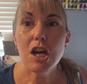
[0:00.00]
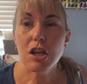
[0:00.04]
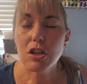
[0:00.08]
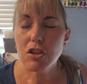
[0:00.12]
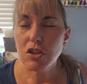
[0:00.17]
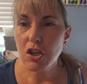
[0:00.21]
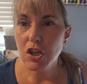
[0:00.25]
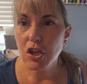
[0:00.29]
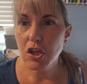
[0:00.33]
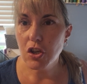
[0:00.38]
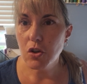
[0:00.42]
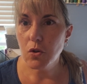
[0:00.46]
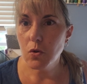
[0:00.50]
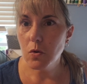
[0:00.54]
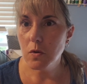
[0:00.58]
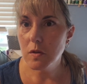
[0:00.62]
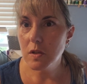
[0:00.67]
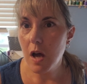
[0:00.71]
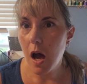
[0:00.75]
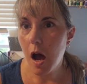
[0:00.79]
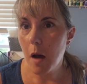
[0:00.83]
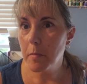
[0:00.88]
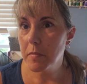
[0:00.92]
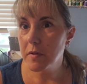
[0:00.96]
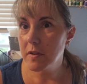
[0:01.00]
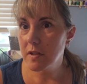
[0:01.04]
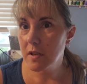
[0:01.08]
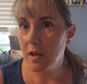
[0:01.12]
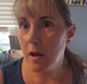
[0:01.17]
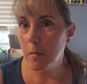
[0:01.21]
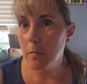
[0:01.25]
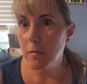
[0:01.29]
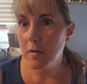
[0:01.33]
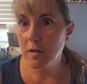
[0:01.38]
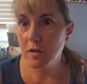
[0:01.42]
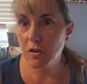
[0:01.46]
to use up
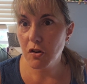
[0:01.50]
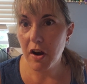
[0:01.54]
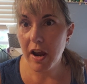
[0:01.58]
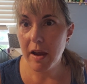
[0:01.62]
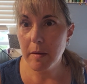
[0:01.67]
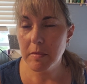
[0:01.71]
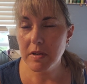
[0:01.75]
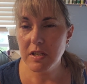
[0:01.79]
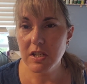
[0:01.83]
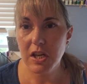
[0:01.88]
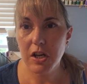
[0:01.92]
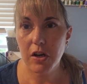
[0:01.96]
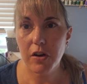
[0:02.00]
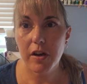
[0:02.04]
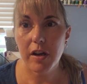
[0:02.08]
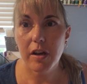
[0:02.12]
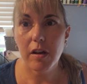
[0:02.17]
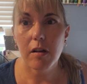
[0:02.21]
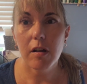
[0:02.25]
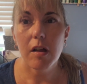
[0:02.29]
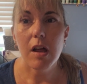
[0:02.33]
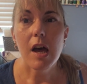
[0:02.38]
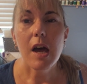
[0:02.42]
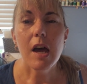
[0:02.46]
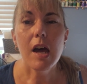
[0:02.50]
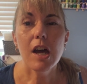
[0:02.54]
some scrap material.